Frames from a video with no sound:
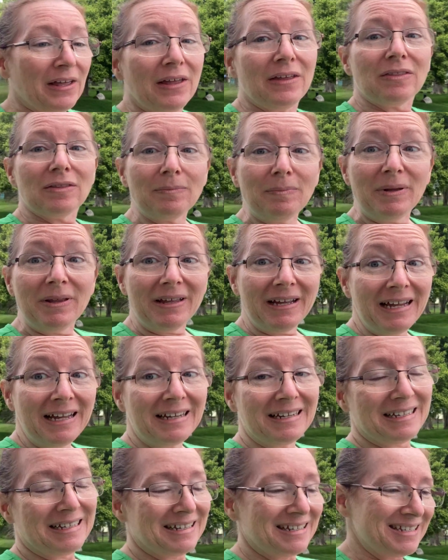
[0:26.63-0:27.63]
The plan
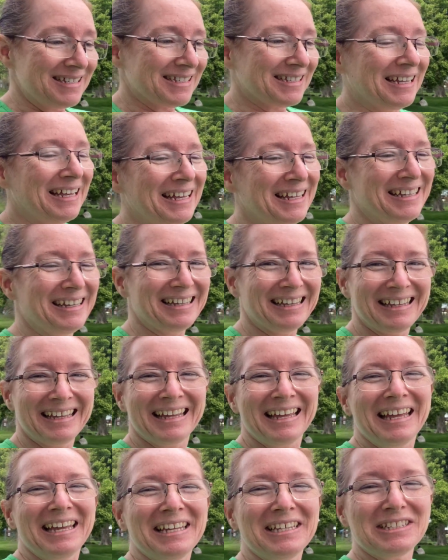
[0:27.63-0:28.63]
is
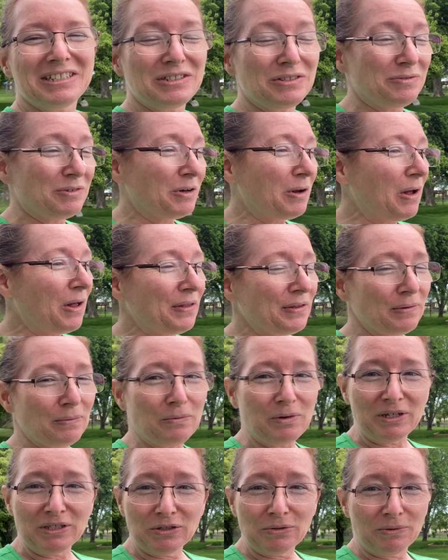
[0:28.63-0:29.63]
to do it all in
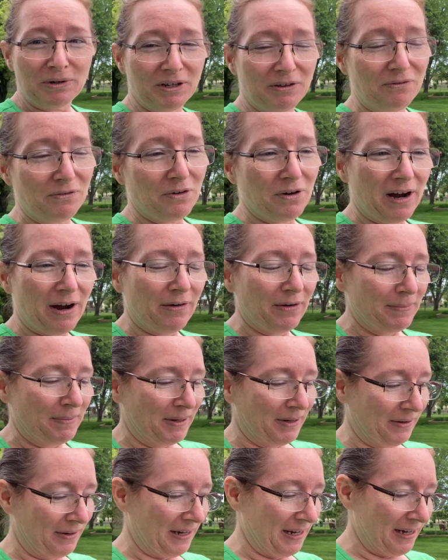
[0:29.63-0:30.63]
one 24-hour
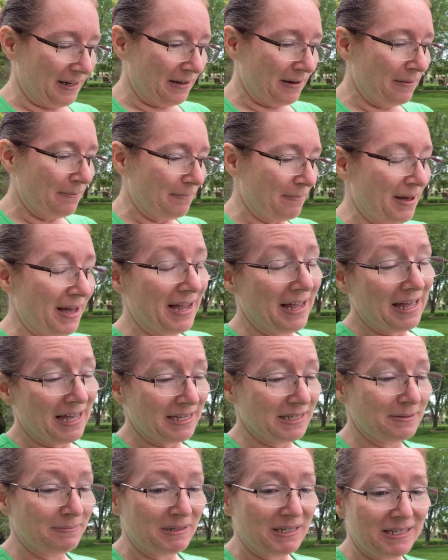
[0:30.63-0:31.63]
period. My
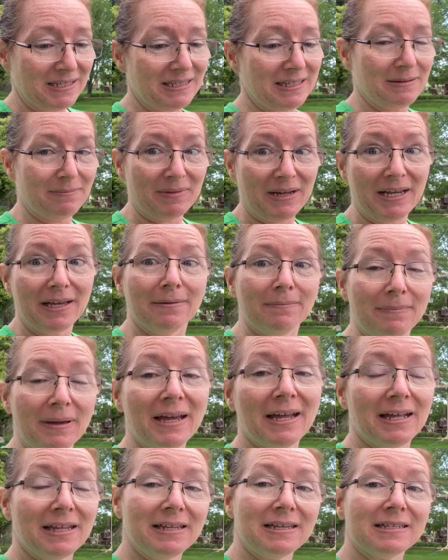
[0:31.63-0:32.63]
husband and my
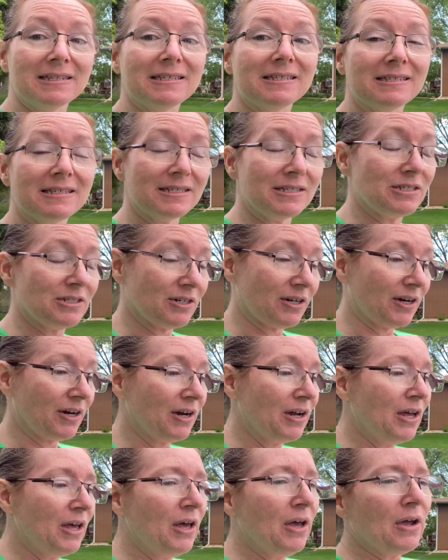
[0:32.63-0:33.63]
companion's sister
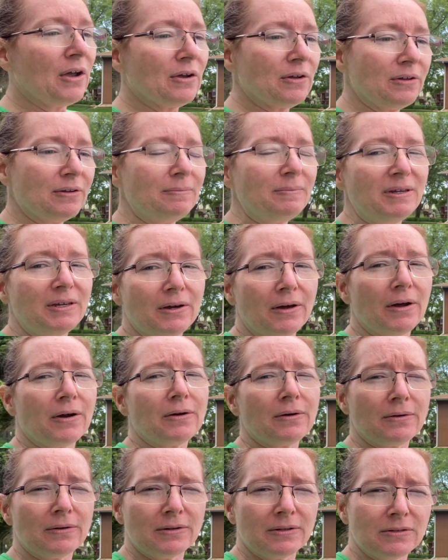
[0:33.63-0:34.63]
are going to be
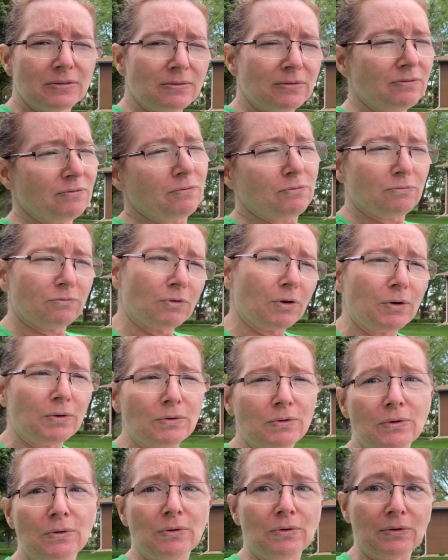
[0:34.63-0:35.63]
our sort of
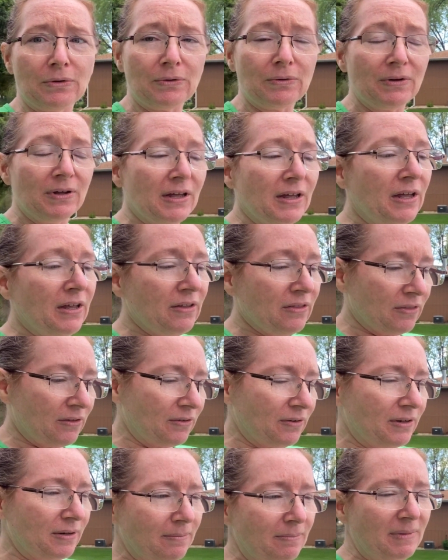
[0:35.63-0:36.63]
road crew. They're
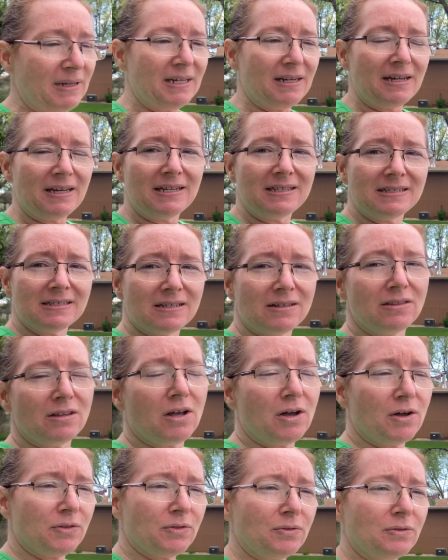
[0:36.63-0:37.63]
going to meet us
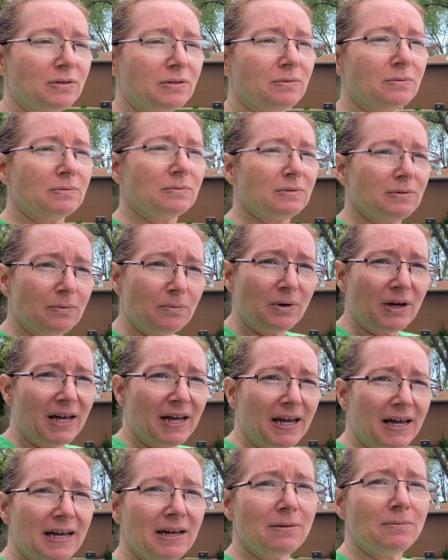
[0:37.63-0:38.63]
along the
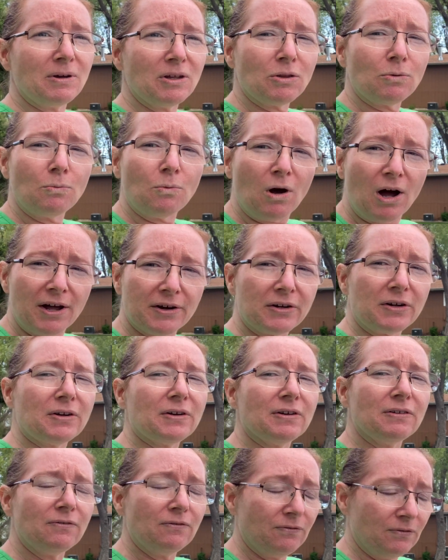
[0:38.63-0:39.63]
way with water
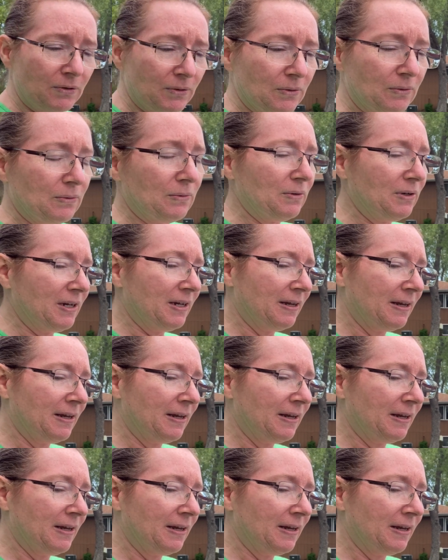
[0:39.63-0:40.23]
and food.